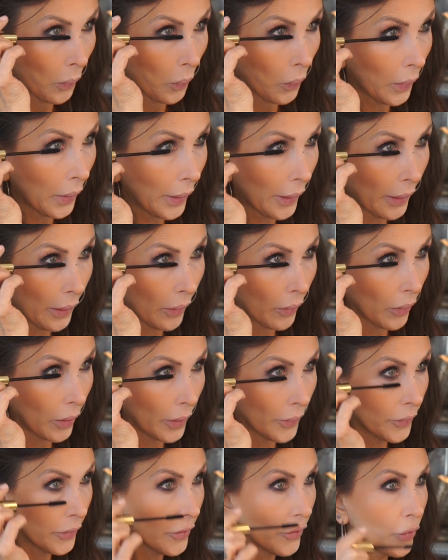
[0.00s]

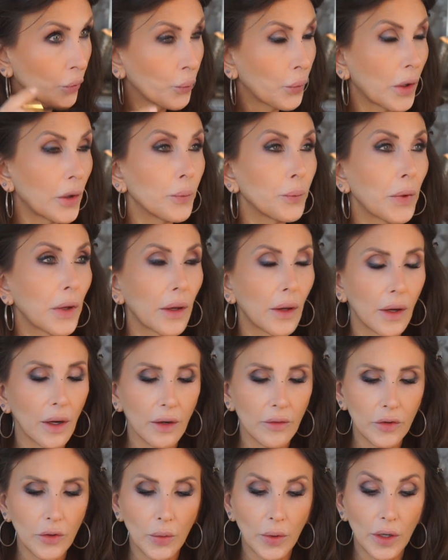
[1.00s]
Wow, I'm just bumping
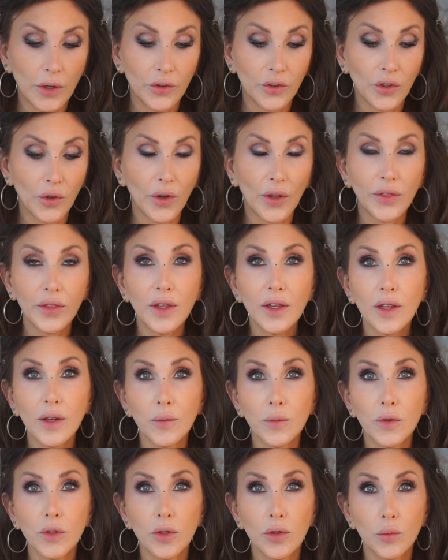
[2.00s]
everywhere. So I think
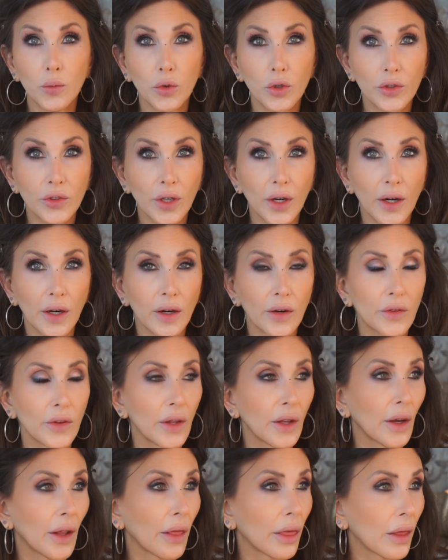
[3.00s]
I'm a little more tired
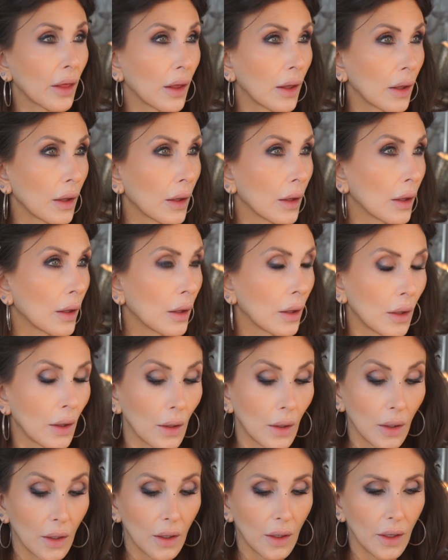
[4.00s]
than I think.
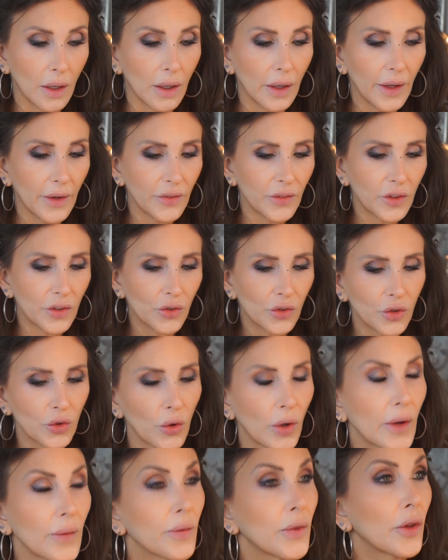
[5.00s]
I'll have to
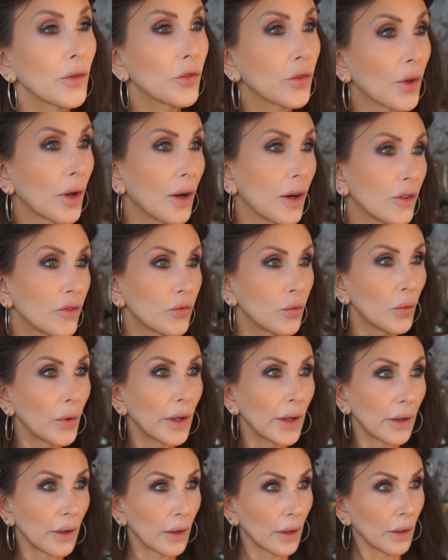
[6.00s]
scrape those off
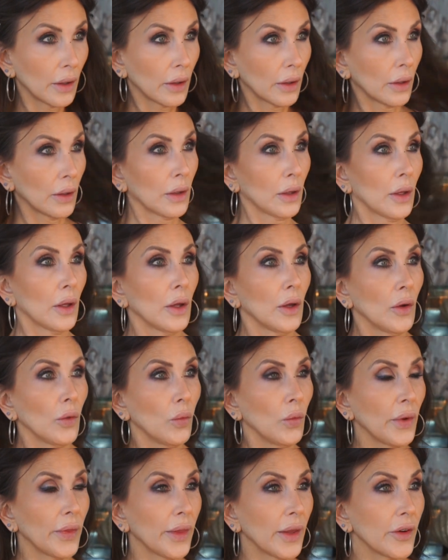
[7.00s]
when
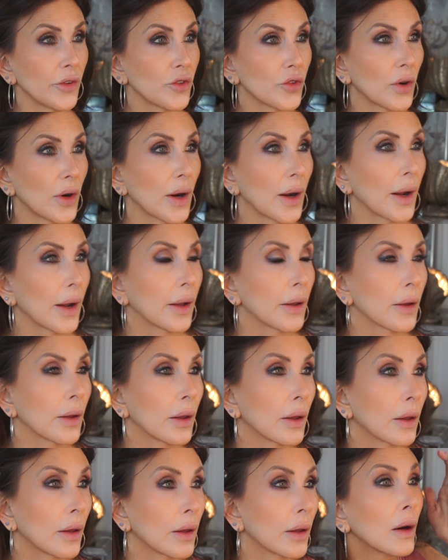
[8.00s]
they dry.
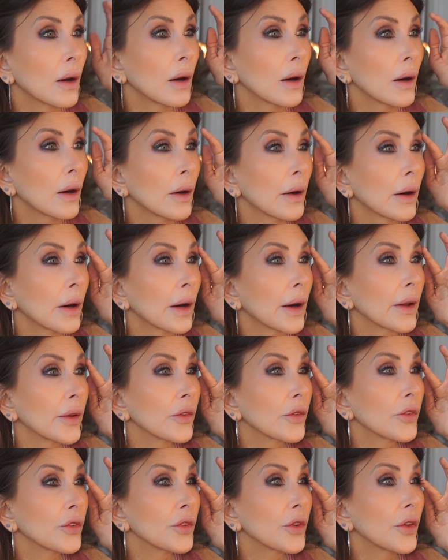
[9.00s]
All right,
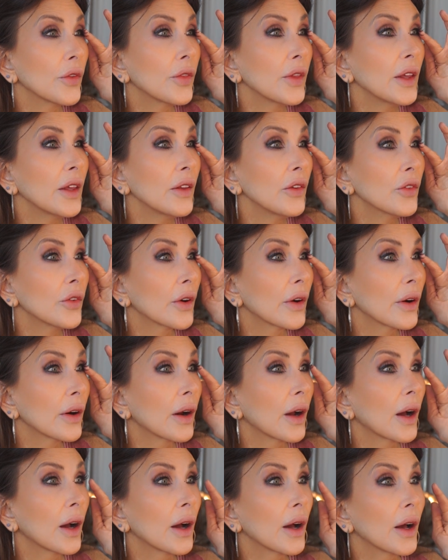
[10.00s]
so these are
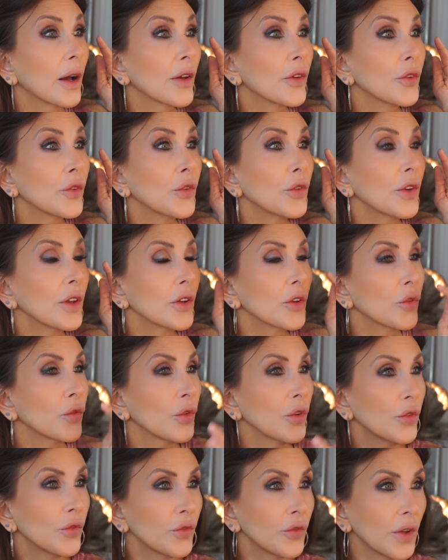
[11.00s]

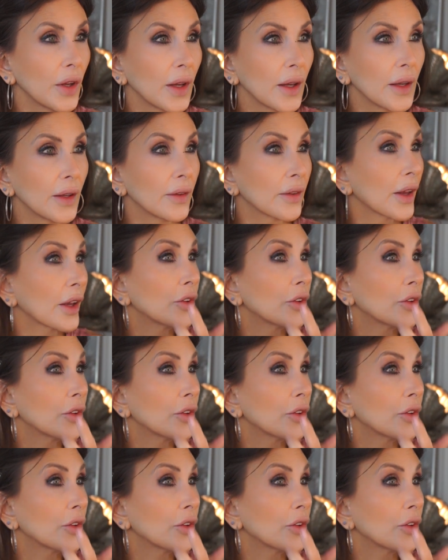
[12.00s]
6/15.